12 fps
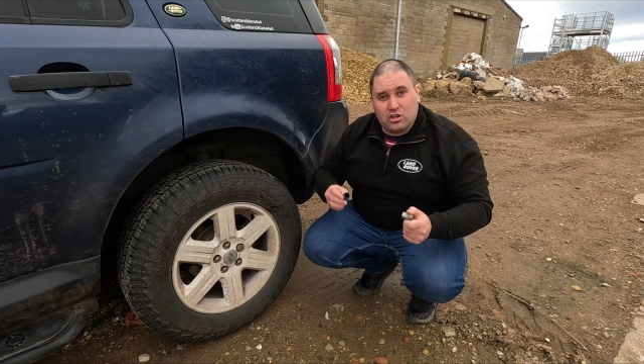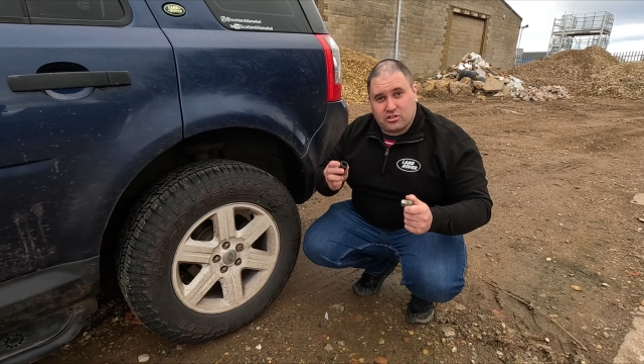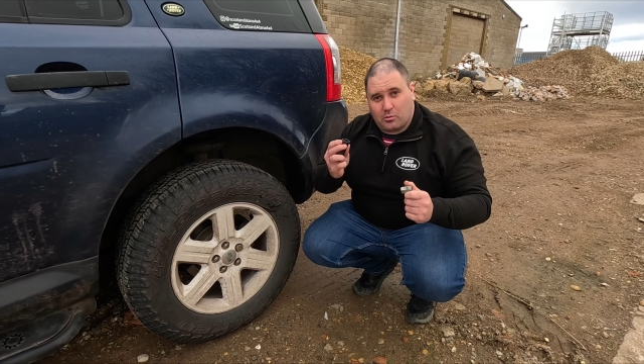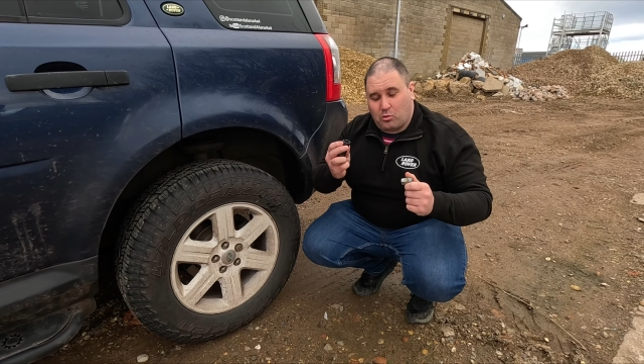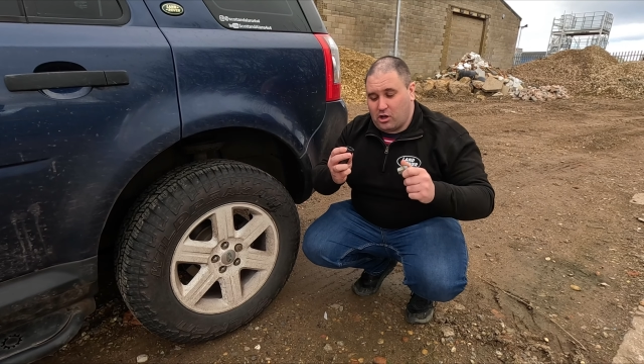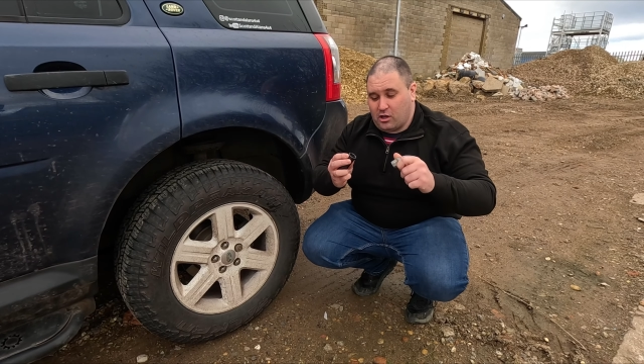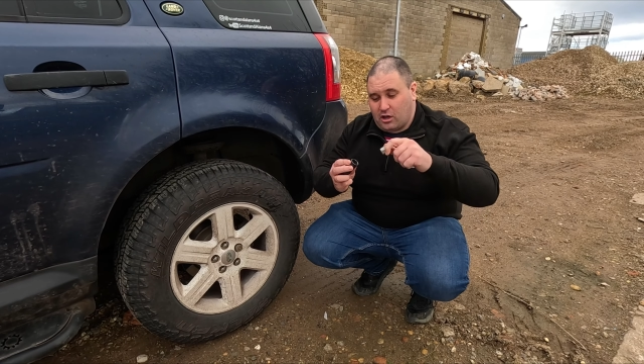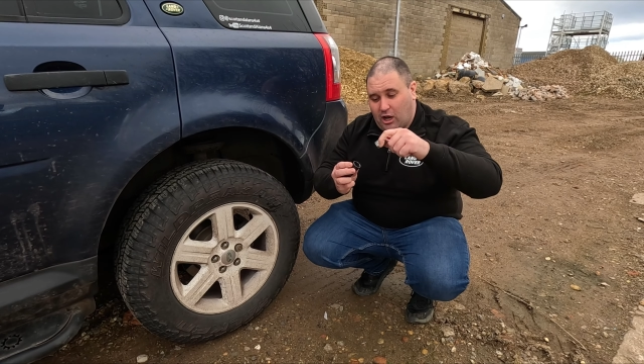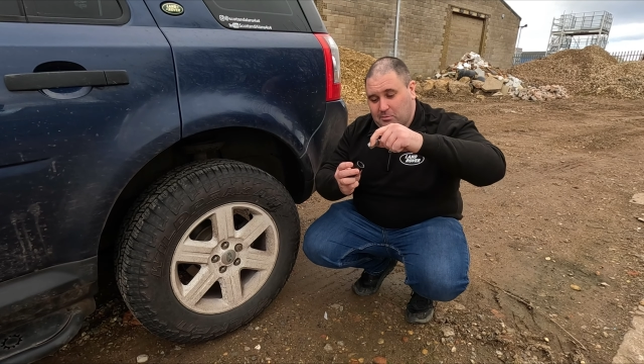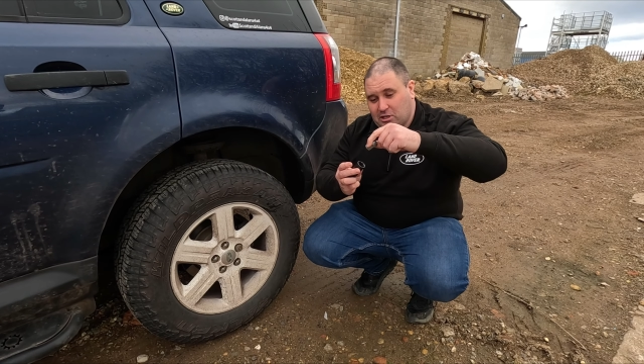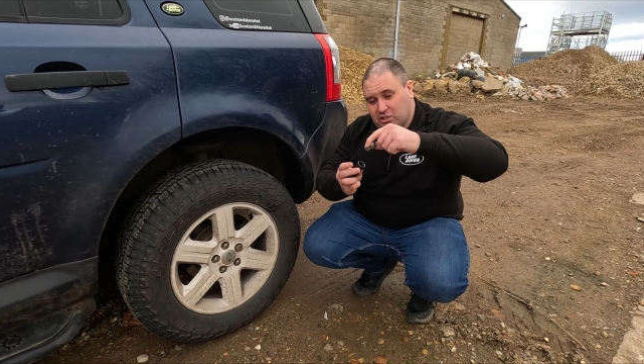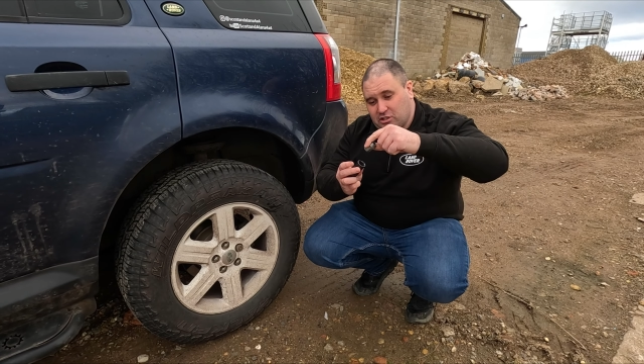So what
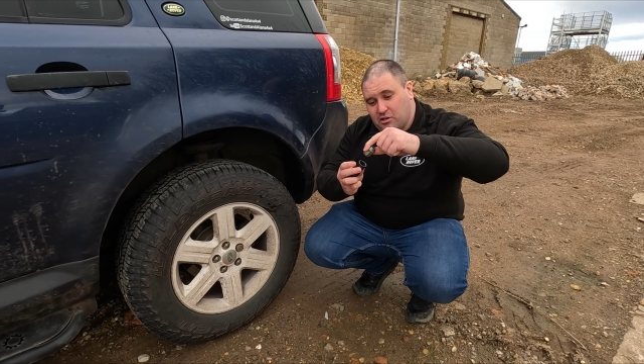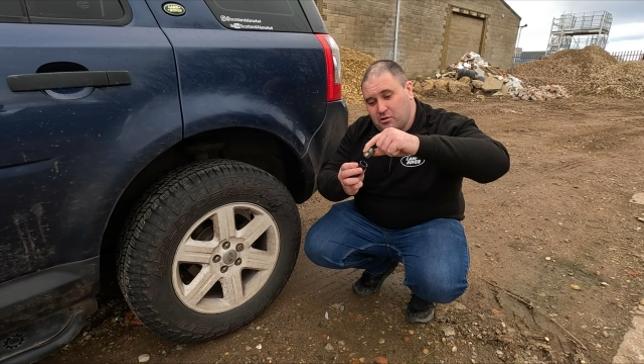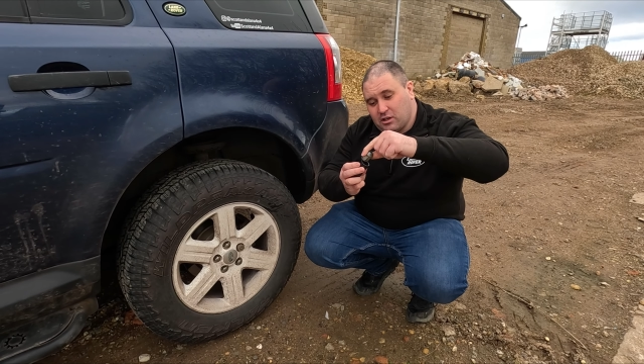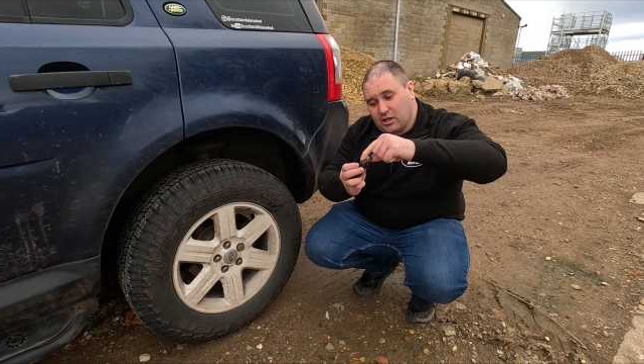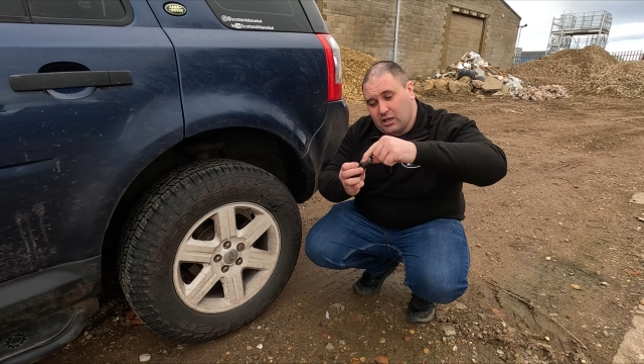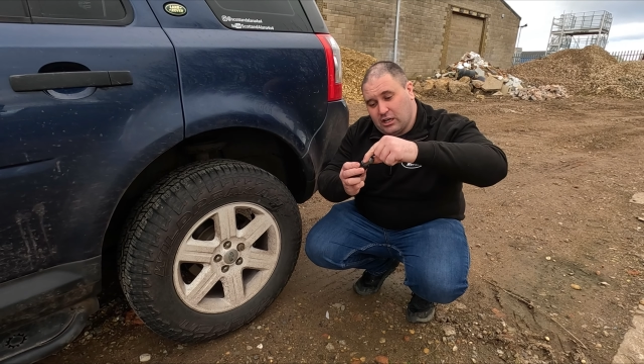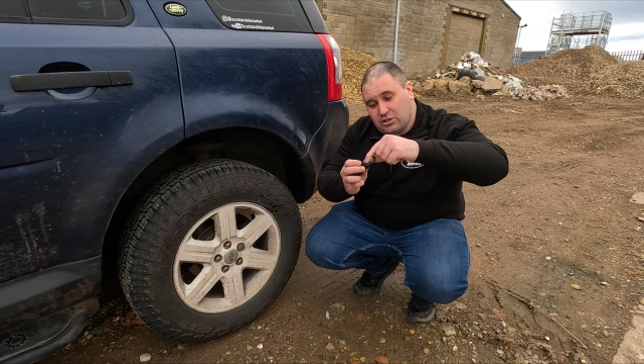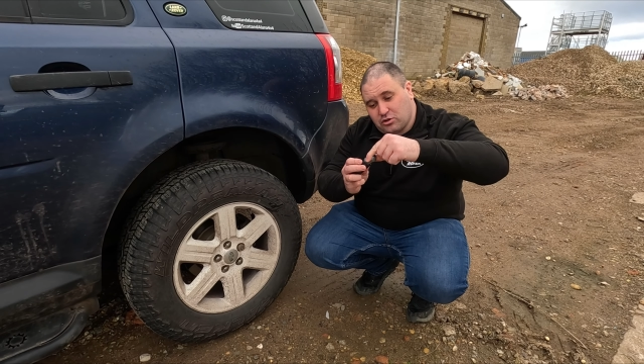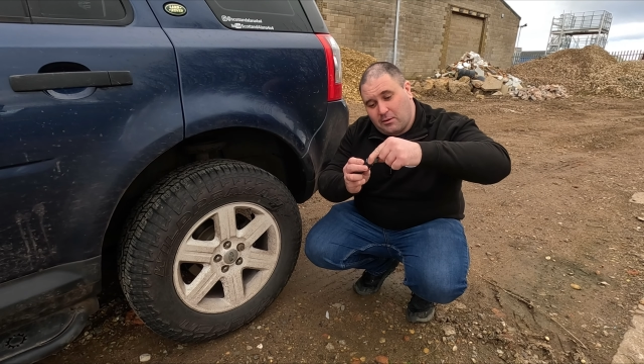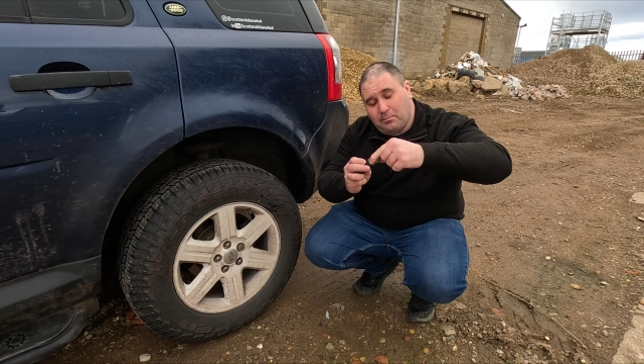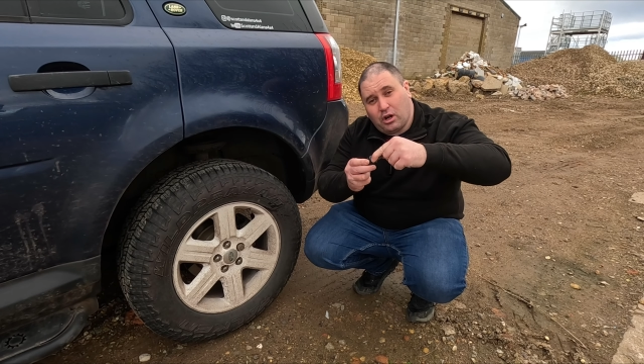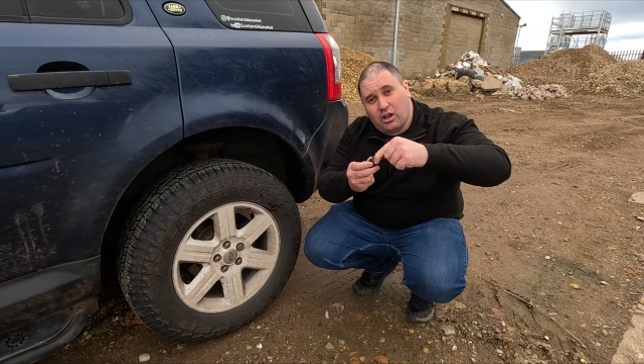I'm going to do is
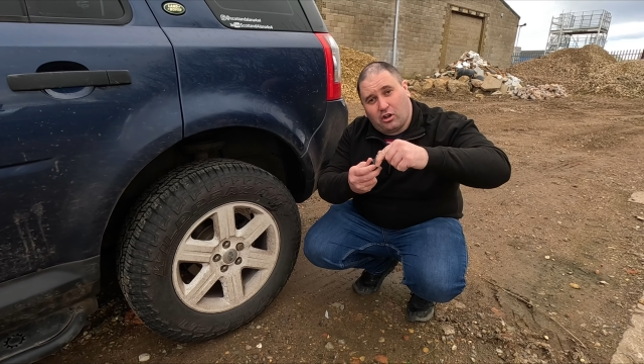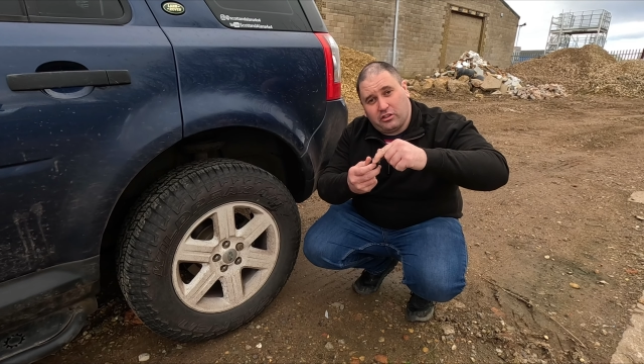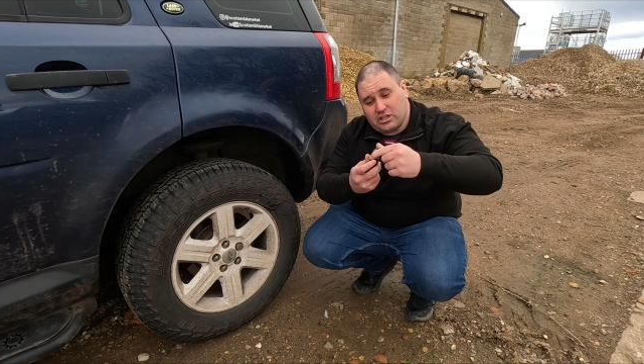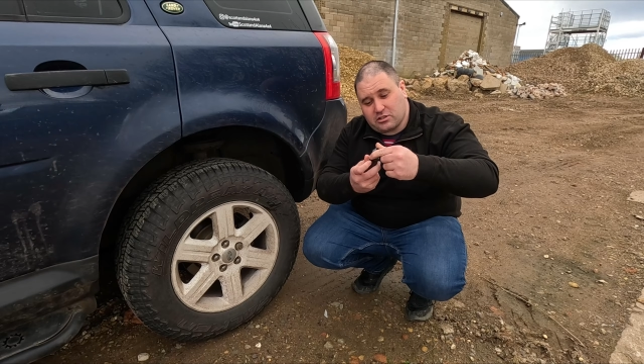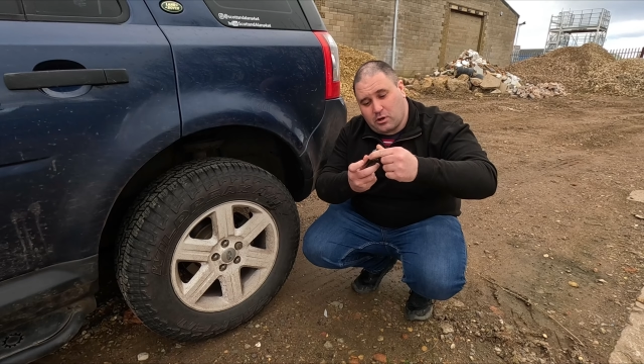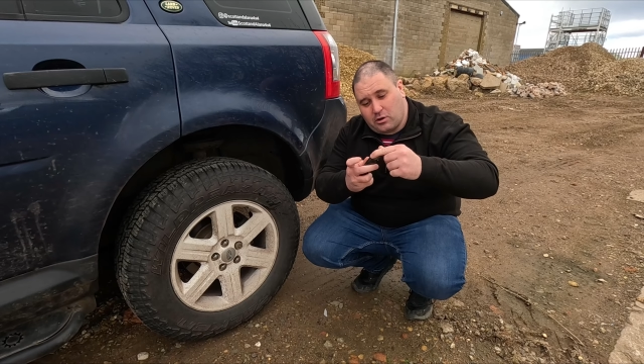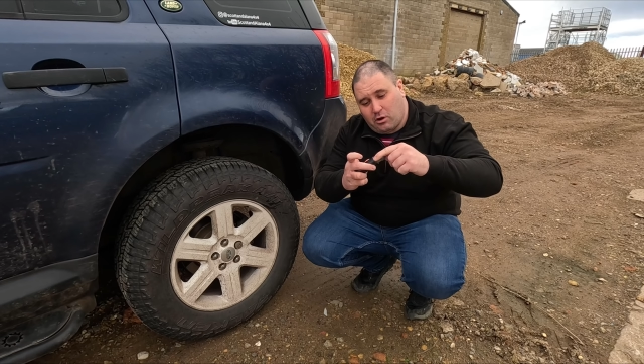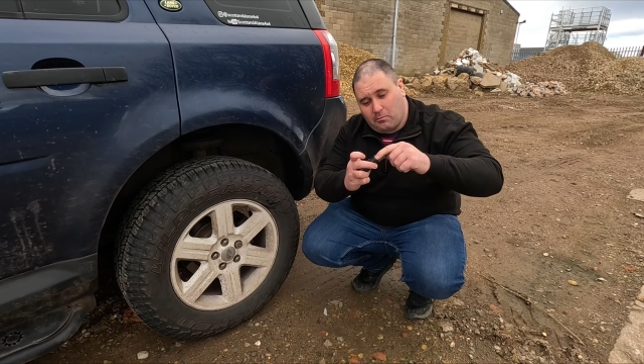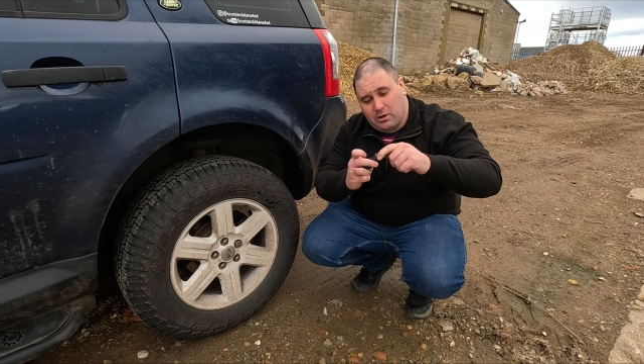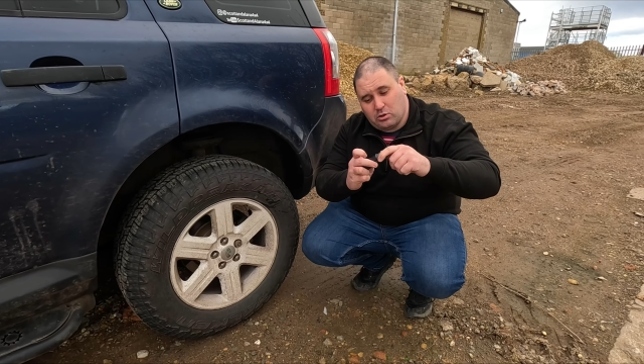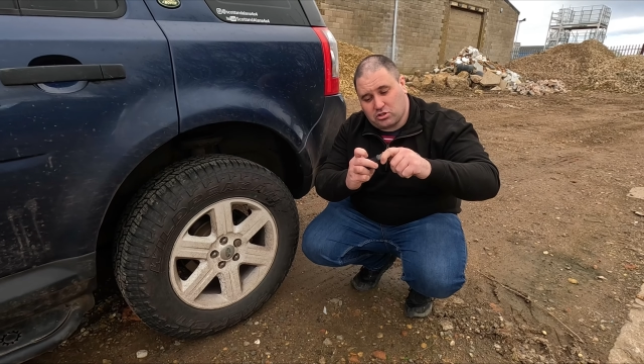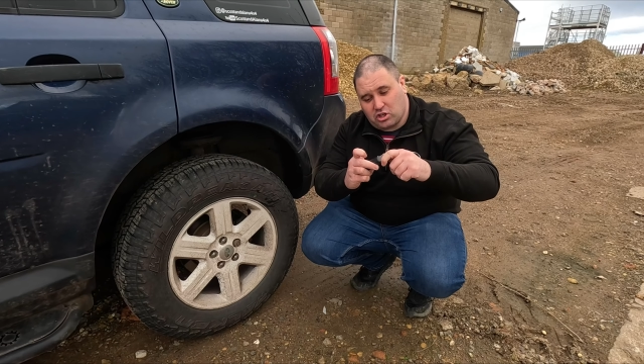try and put it on this
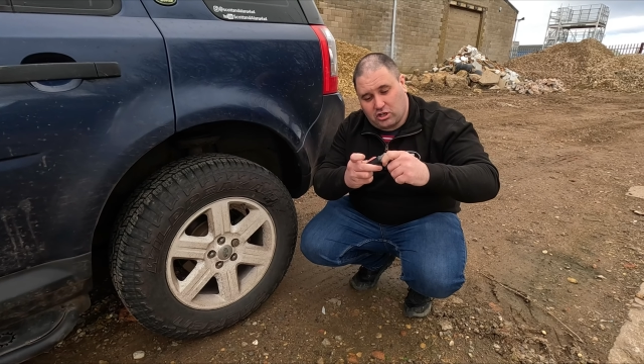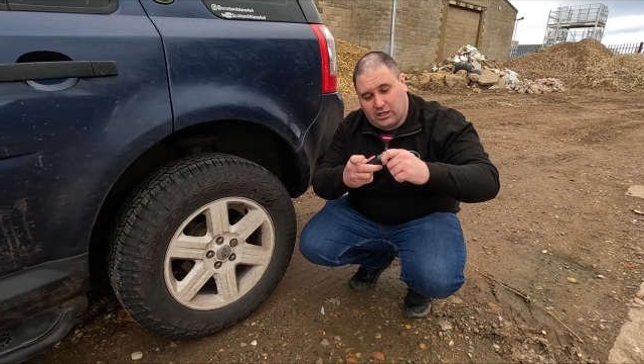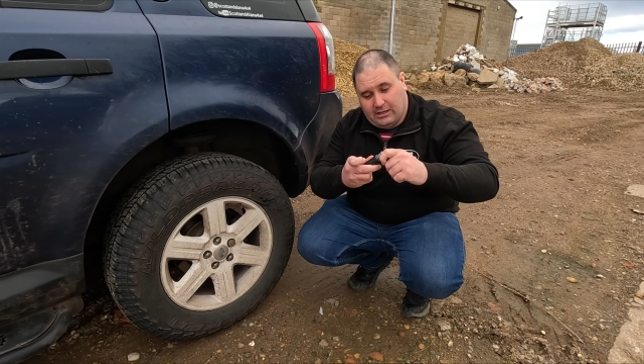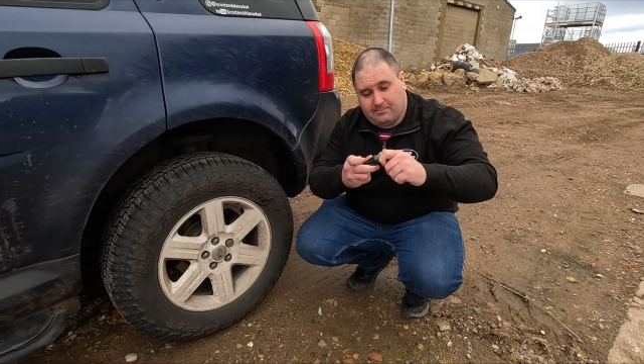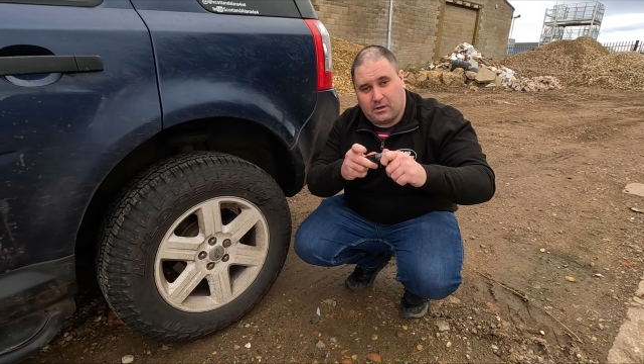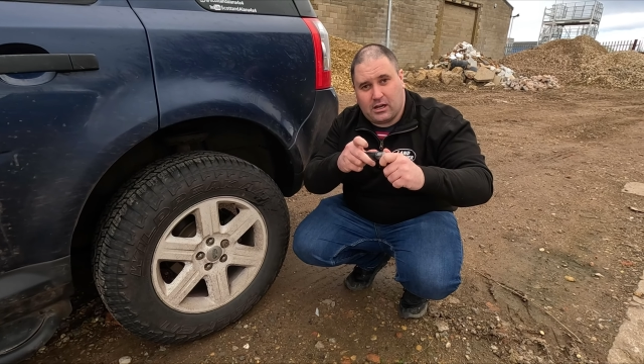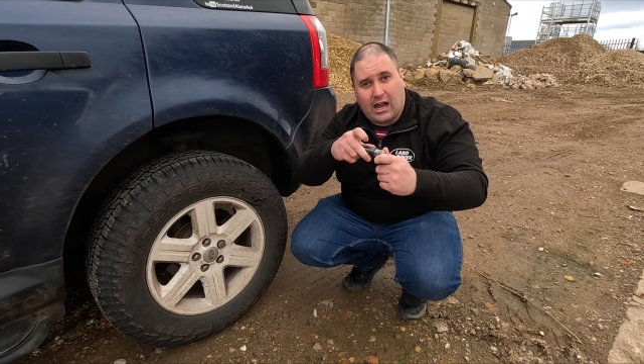21mm socket.